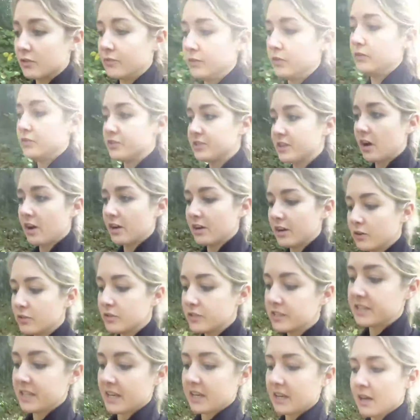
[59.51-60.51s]
If you start
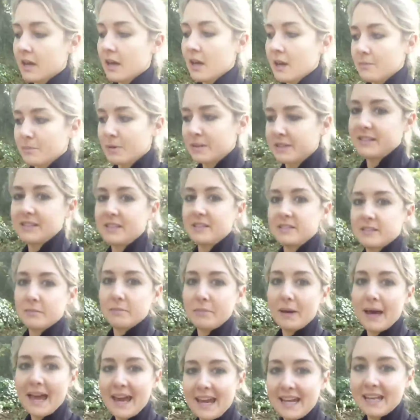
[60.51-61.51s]
noticing
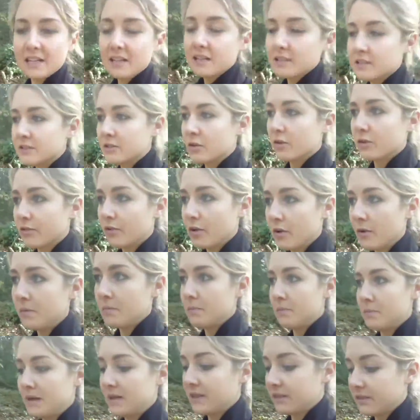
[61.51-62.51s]
persistent pain, sort of
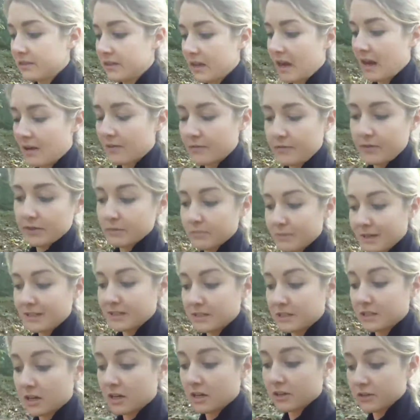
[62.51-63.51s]
fifth
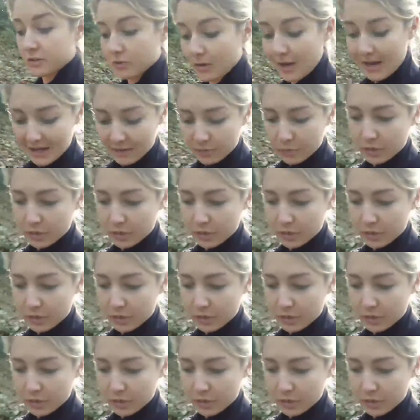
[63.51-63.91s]
metatarsal head,